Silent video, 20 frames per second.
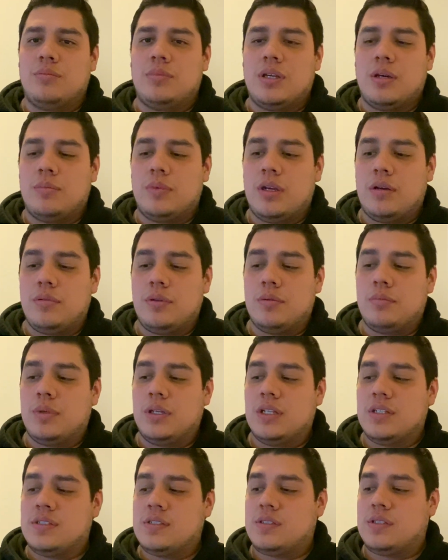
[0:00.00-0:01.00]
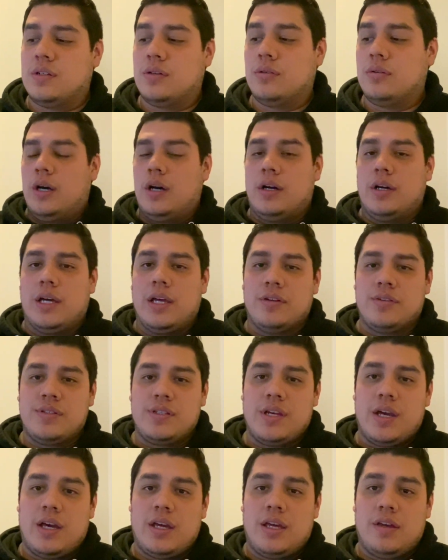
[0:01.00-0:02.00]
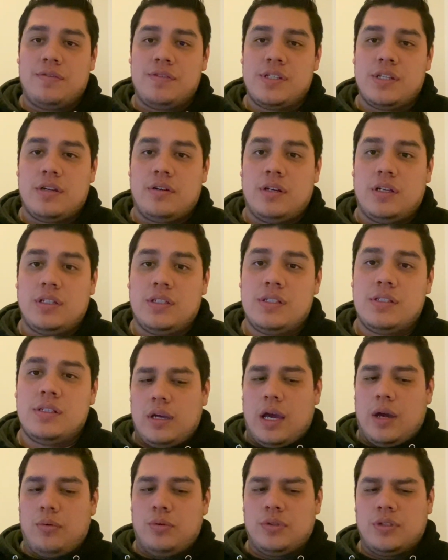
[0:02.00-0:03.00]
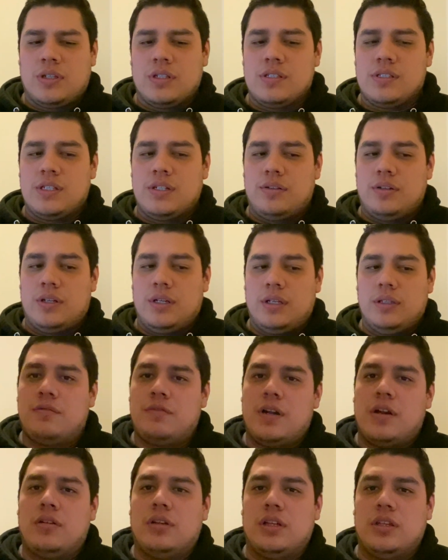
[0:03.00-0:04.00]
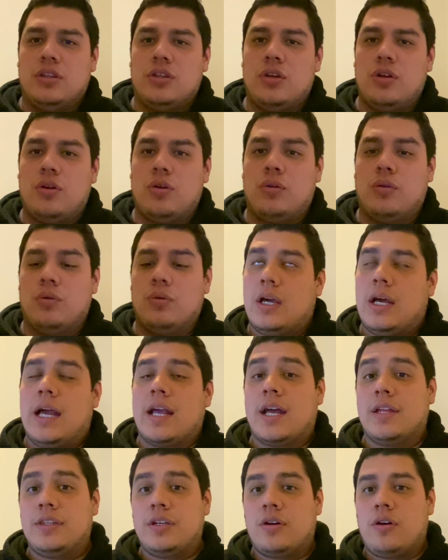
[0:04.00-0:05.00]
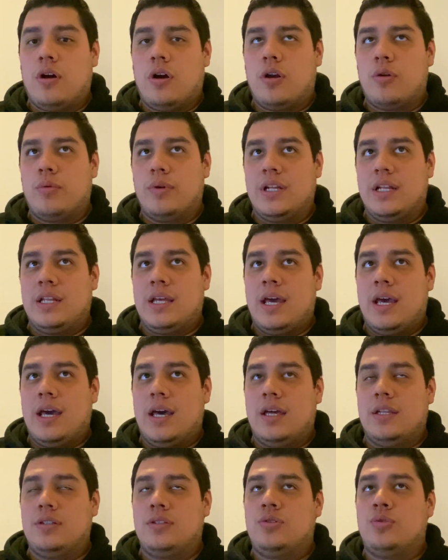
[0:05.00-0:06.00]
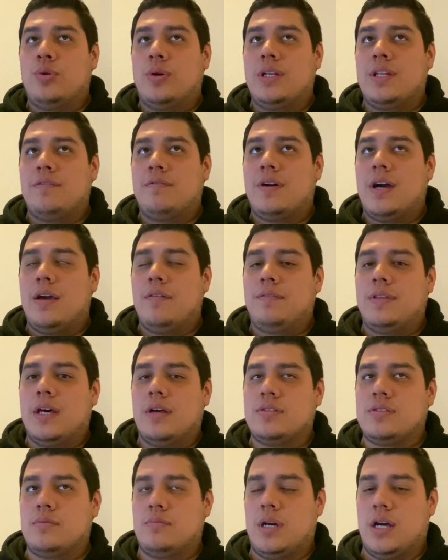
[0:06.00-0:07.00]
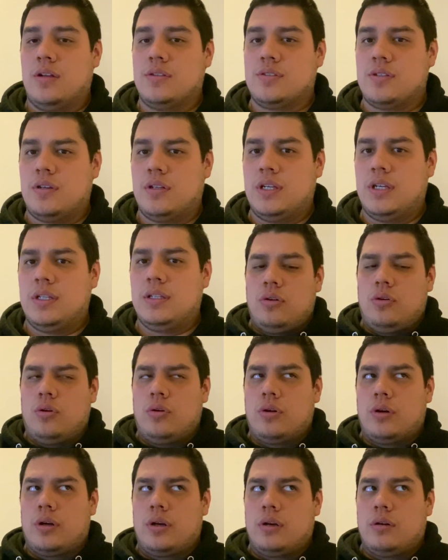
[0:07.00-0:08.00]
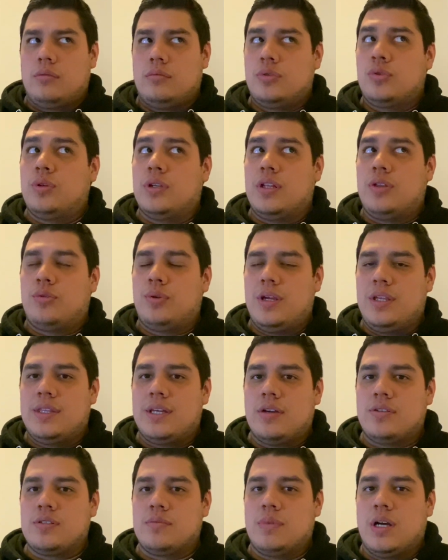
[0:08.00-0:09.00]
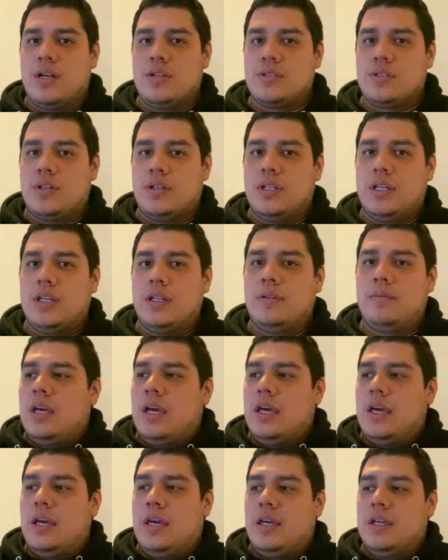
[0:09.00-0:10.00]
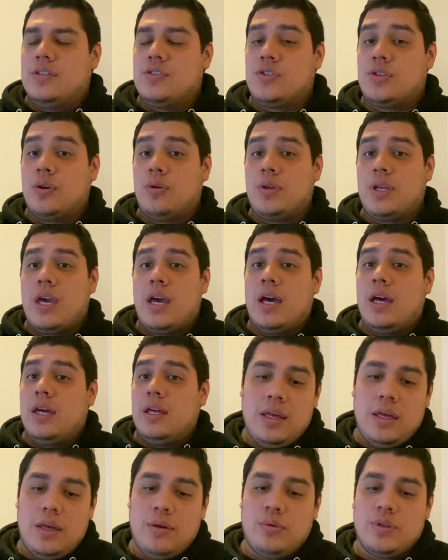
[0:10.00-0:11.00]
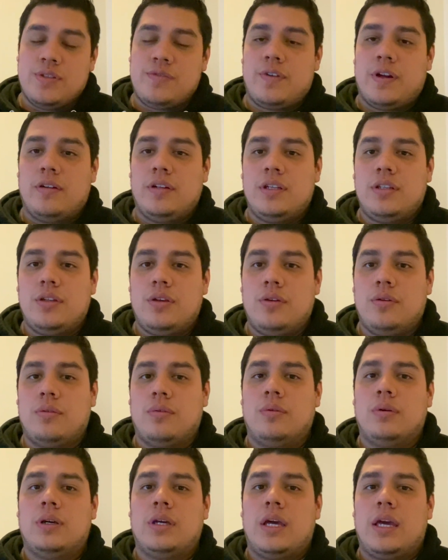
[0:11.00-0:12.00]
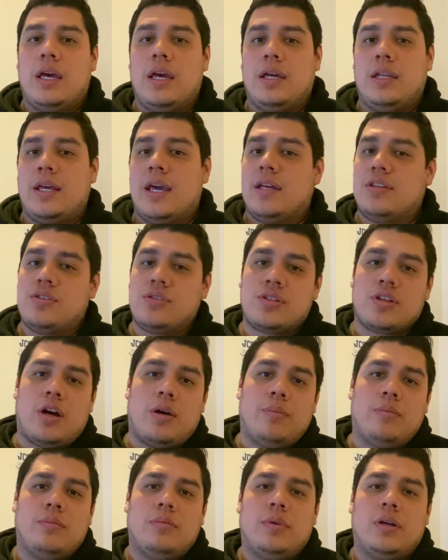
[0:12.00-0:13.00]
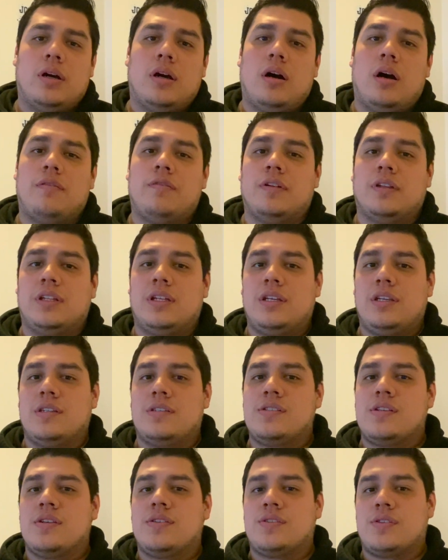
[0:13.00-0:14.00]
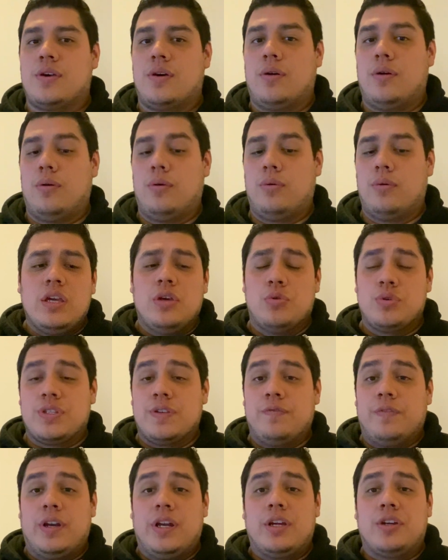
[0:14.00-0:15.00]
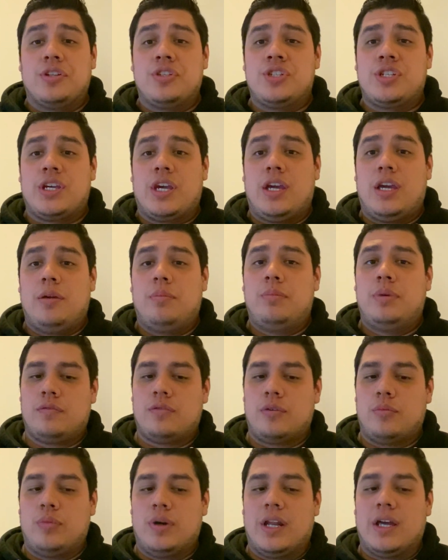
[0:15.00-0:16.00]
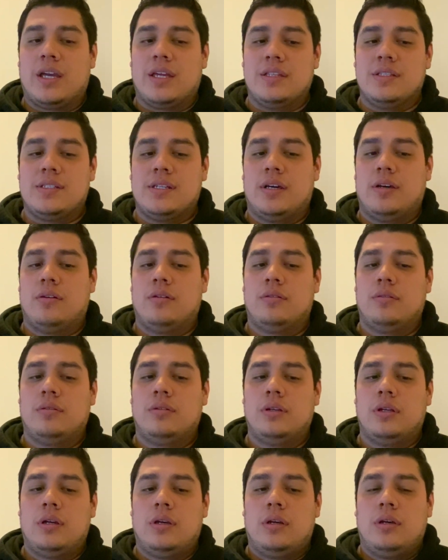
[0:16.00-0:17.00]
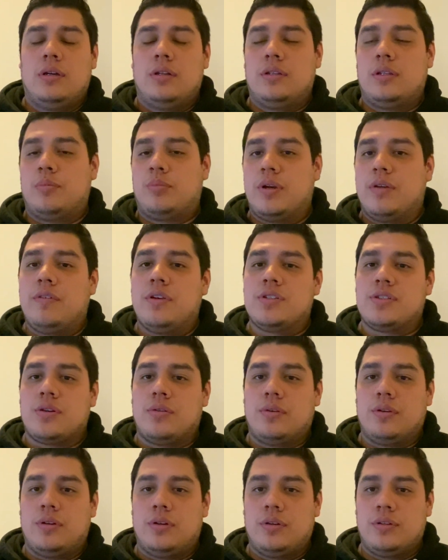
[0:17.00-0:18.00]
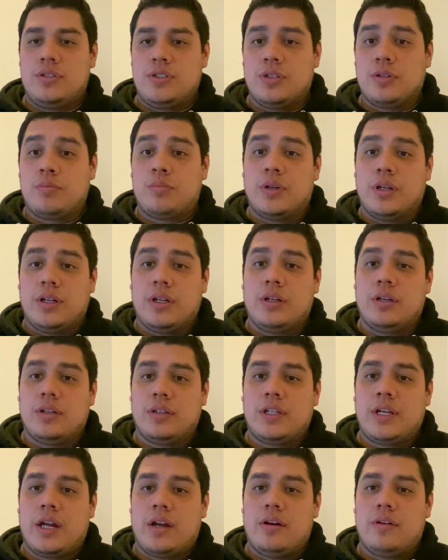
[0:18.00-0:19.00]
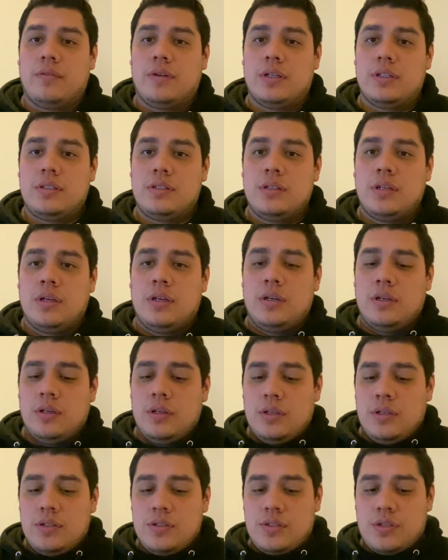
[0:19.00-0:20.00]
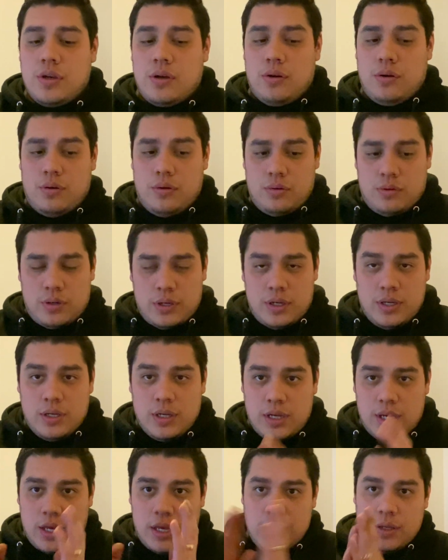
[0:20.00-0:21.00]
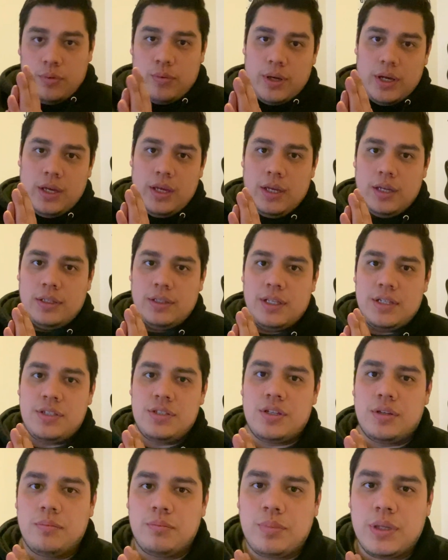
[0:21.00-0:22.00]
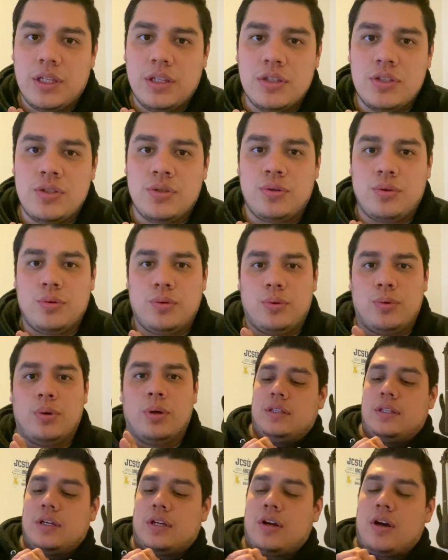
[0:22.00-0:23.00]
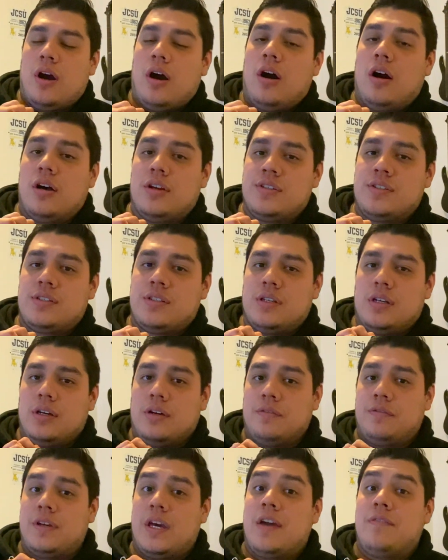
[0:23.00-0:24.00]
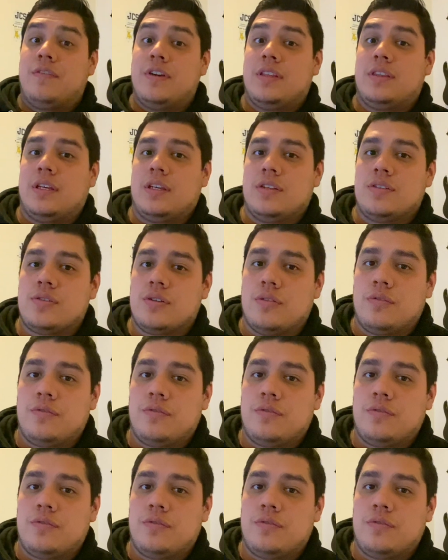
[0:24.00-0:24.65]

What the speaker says: BMW, but it's still LCI F series, I would consider it fairly new. I got the car when it had 25,000 miles on it or 23,000 miles on it. And so yeah, it was fairly new and it had just come off a lease. So it was in very good shape from what I can tell. The previous owner took pretty good care of it. So anyway, let's jump into the cost of everything so